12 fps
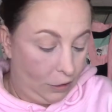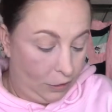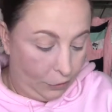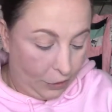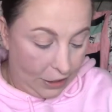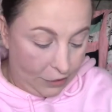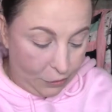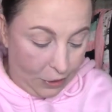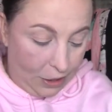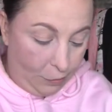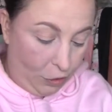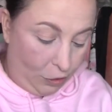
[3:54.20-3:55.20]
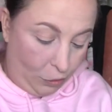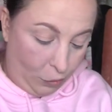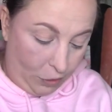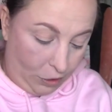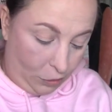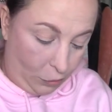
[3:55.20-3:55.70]
Okay, so I am going to go
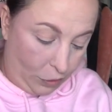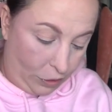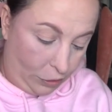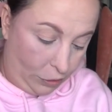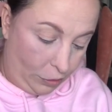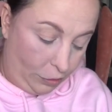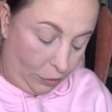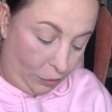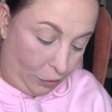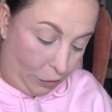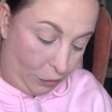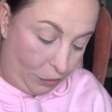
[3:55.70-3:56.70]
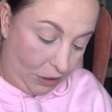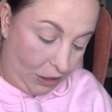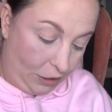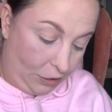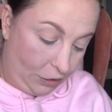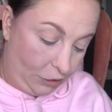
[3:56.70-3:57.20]
in with glucose
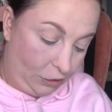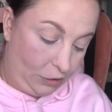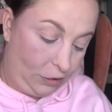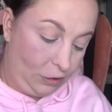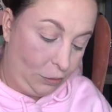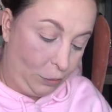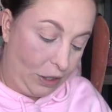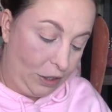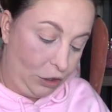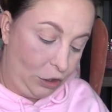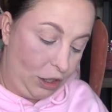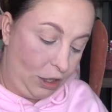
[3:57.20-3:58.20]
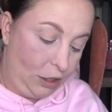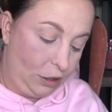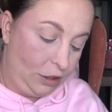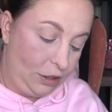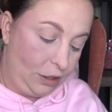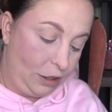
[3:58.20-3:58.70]
here. It's just this white shade.
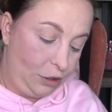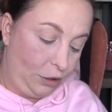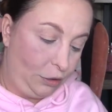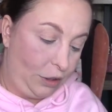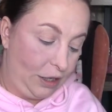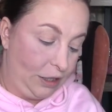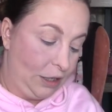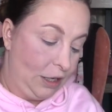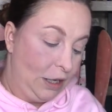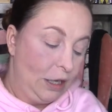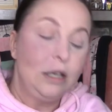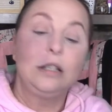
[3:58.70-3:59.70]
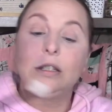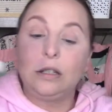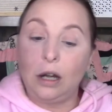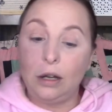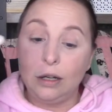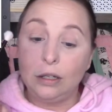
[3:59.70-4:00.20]
It's such a great
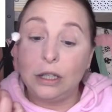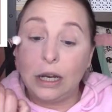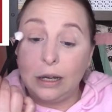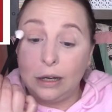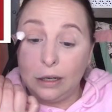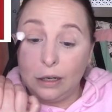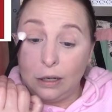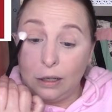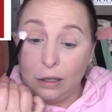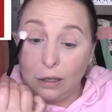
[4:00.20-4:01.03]
starting shade.